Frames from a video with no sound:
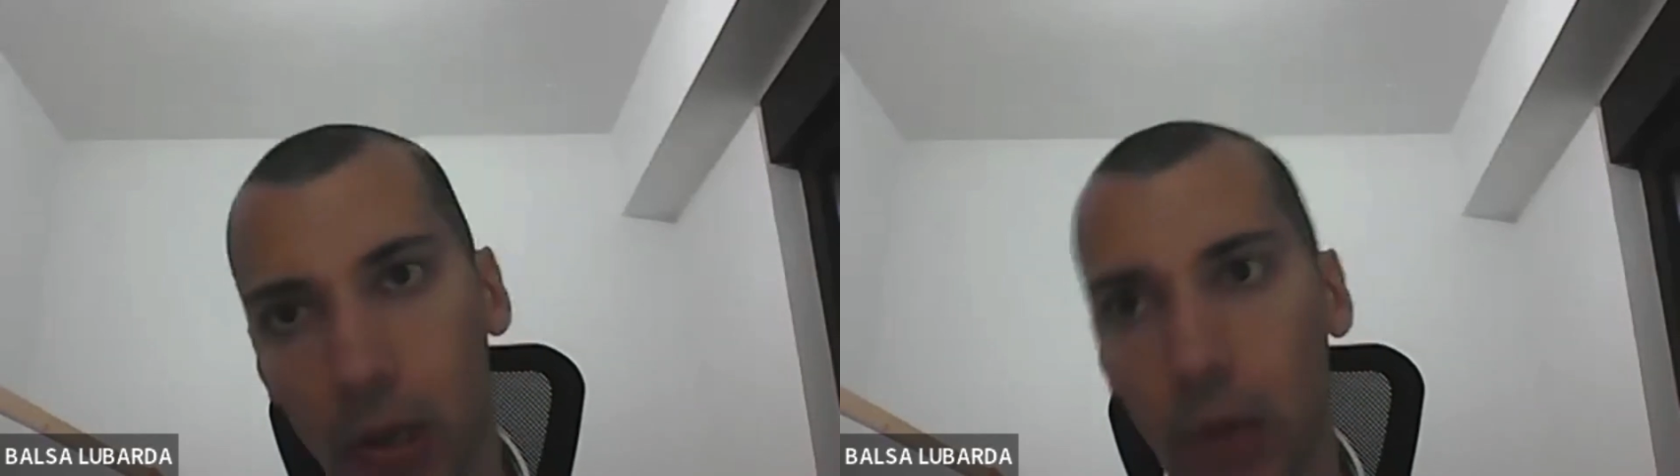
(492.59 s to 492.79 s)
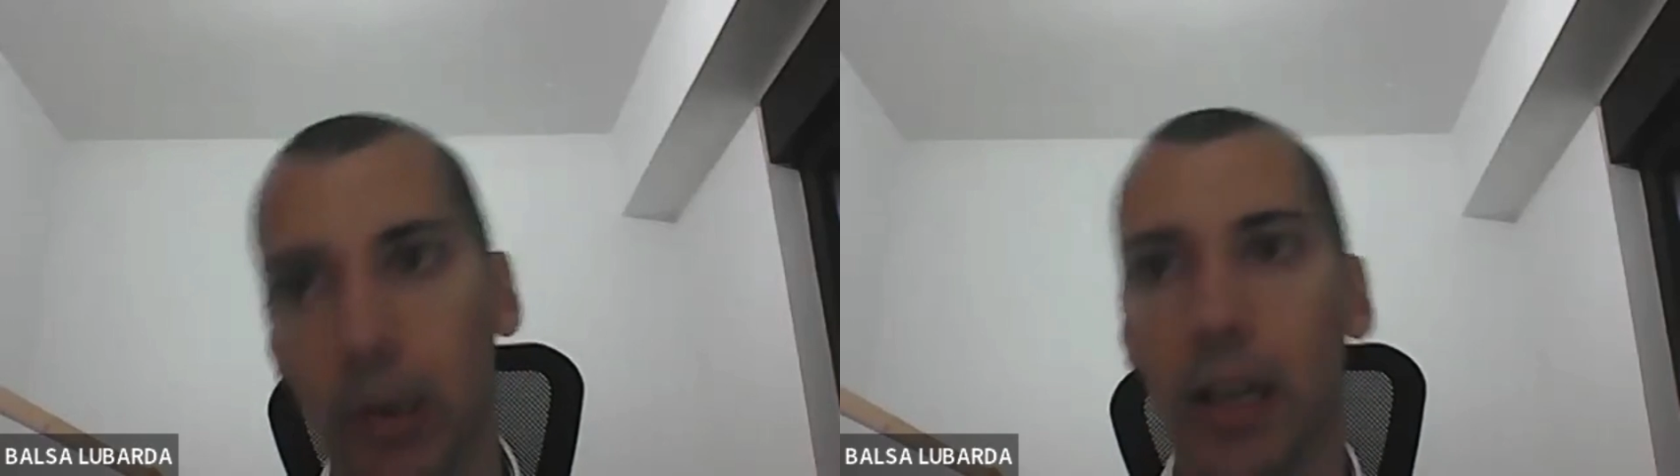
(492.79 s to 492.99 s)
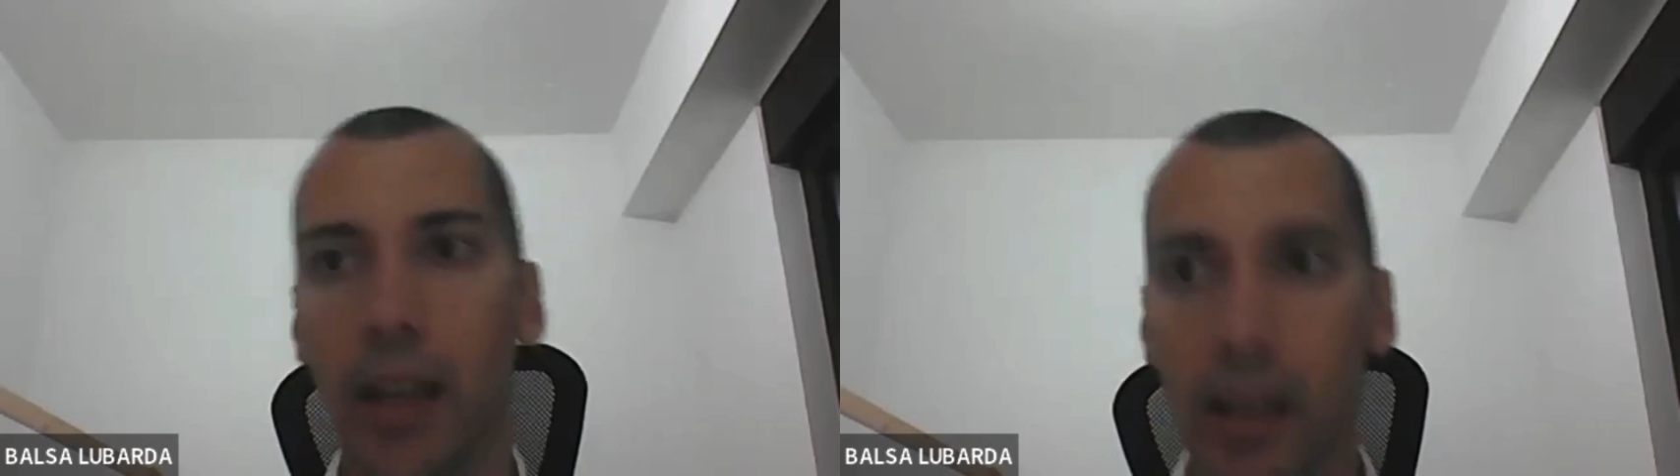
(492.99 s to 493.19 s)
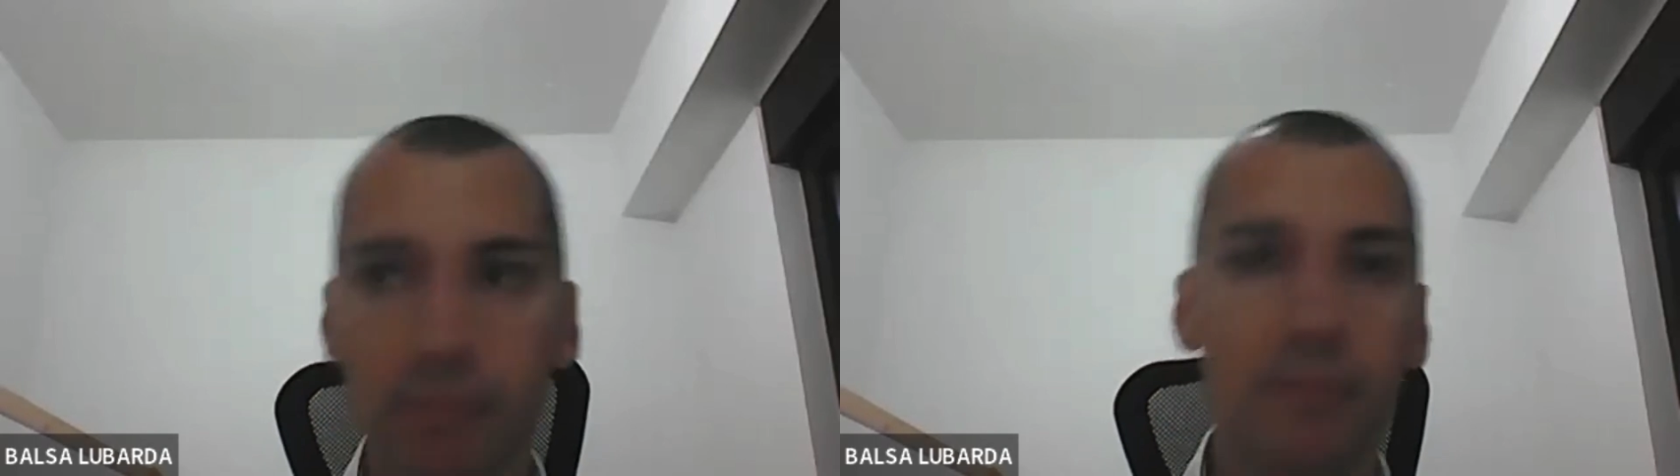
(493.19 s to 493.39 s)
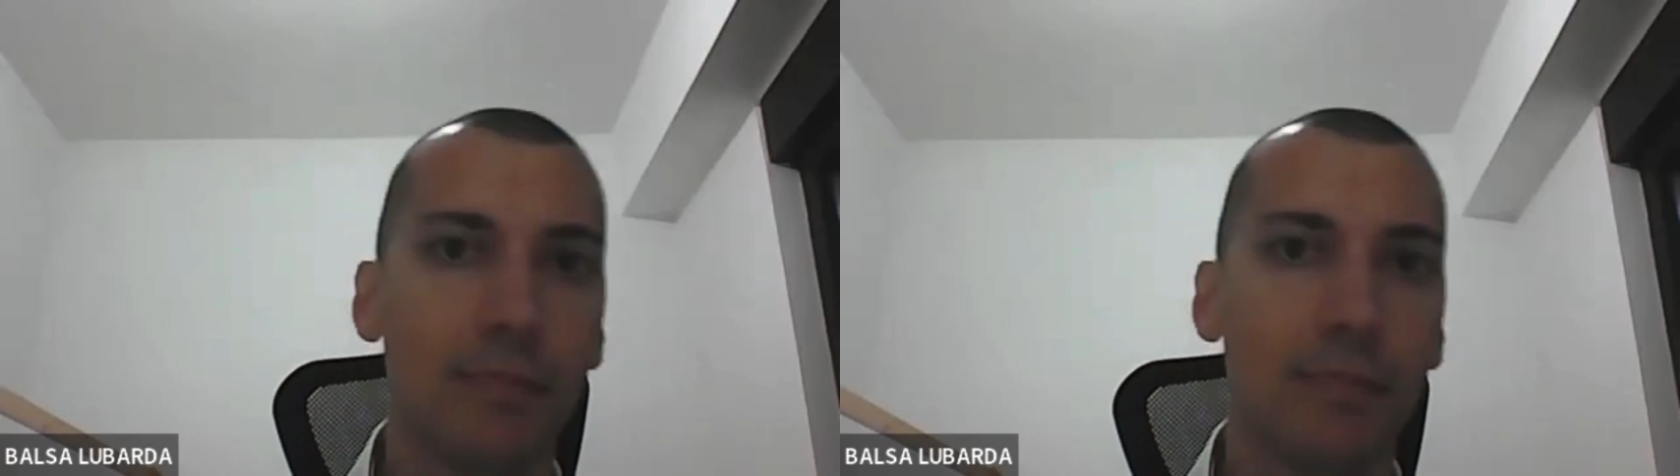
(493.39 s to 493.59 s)

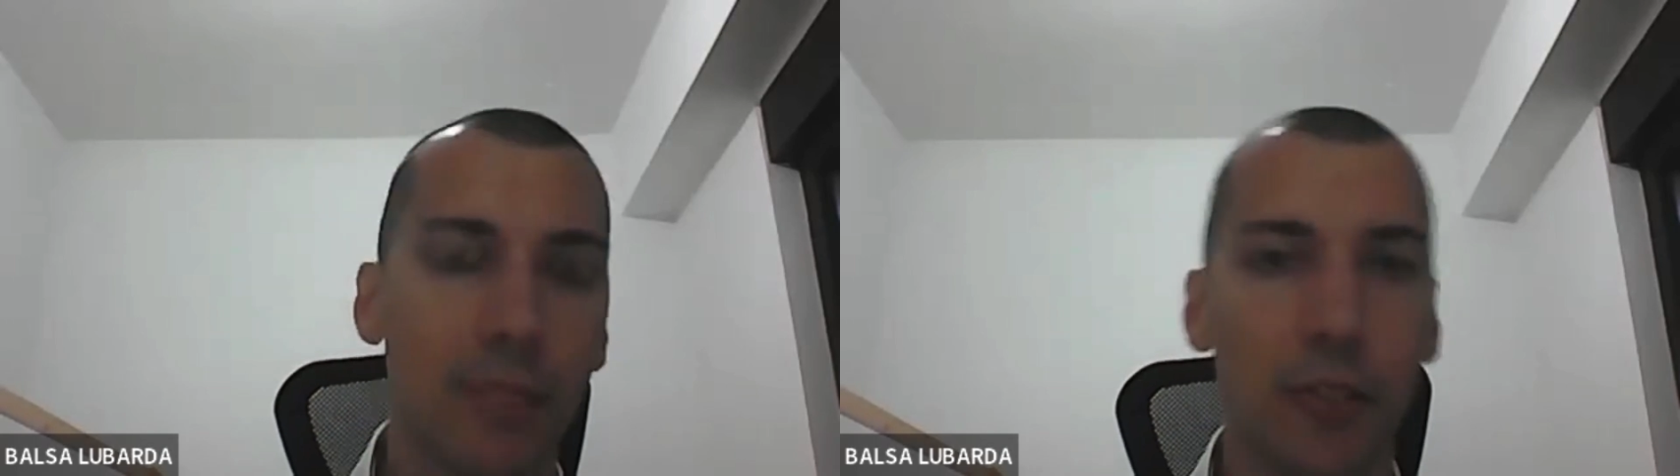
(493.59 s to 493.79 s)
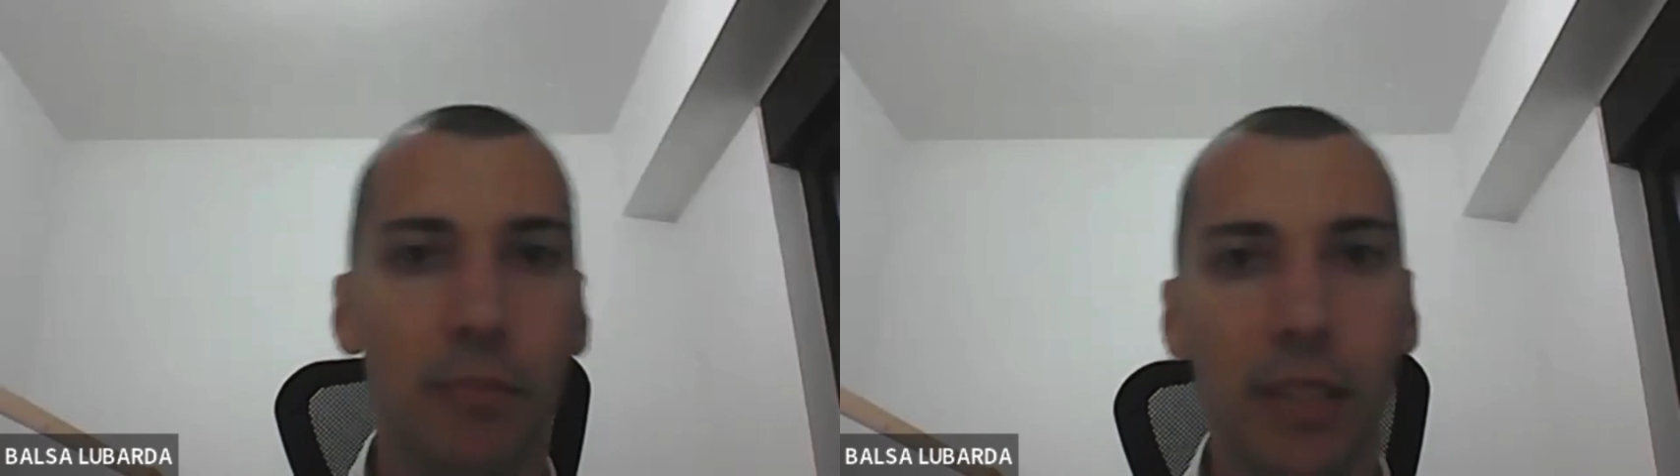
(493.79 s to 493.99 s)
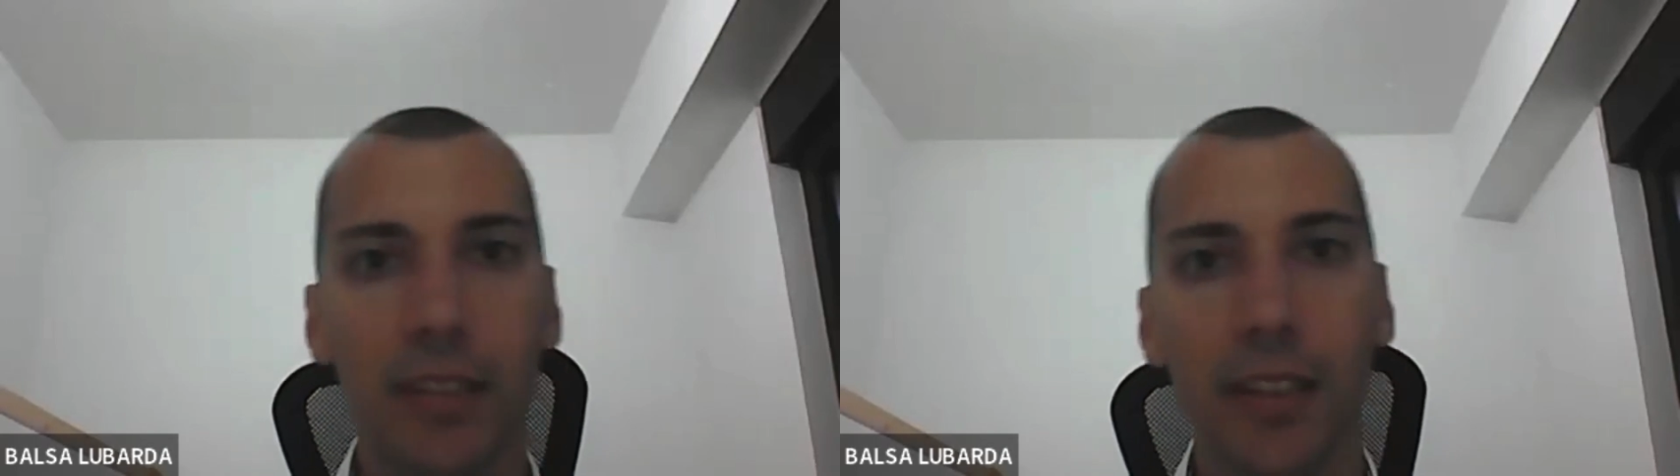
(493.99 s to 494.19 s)
Okay, could be